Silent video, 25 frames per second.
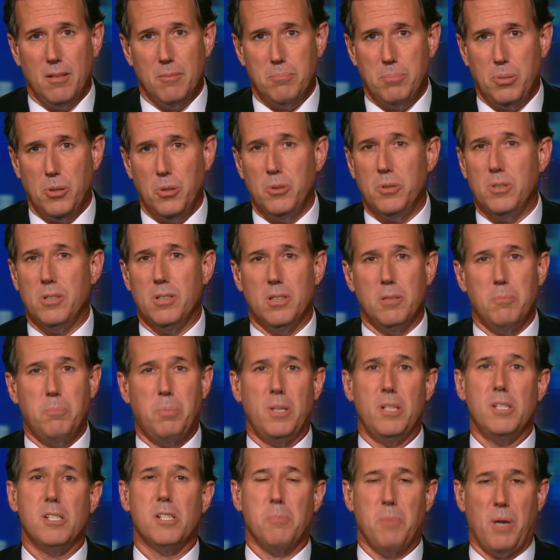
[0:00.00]
Putin the
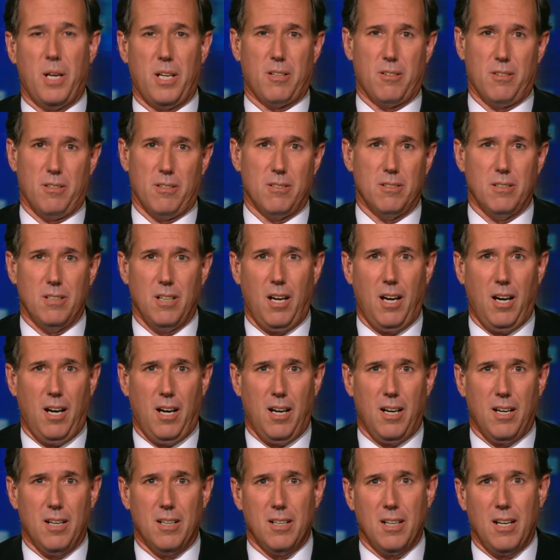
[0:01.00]
peacemaker
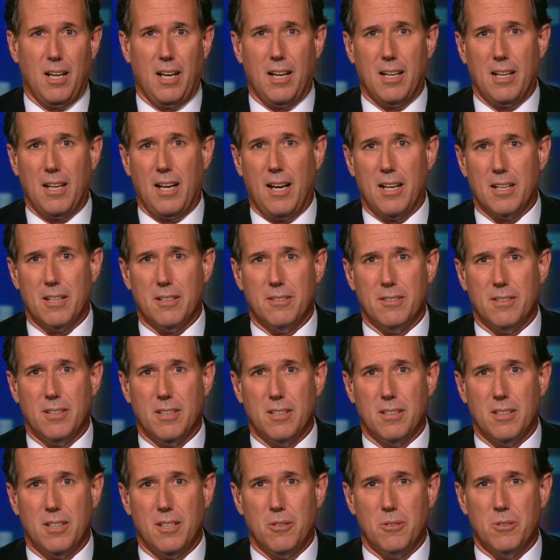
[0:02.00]
at, at
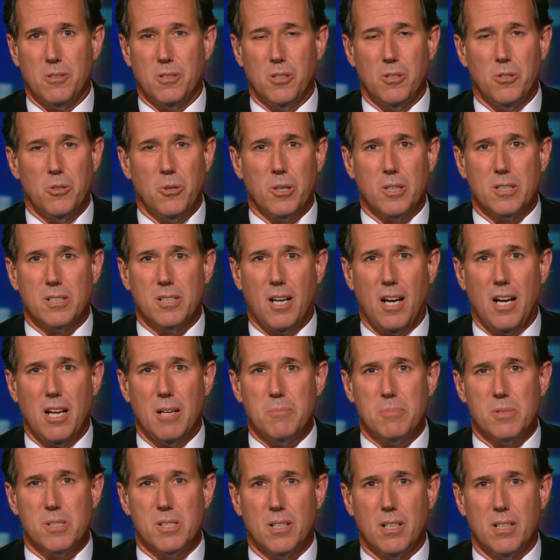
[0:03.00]
a, here in the New York
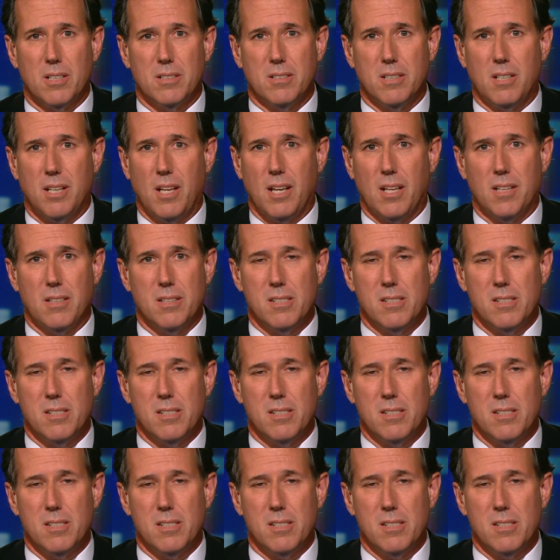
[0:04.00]
Times today.